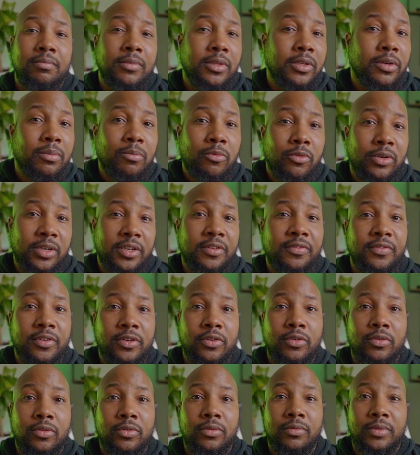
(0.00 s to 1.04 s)
little more
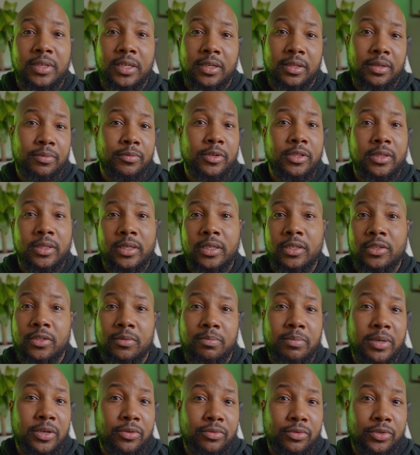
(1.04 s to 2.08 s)
difficult dealing with the
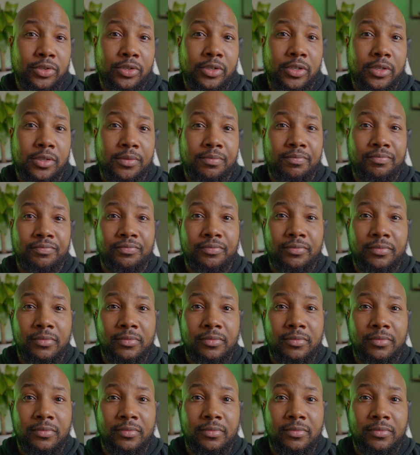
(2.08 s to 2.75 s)
exposure,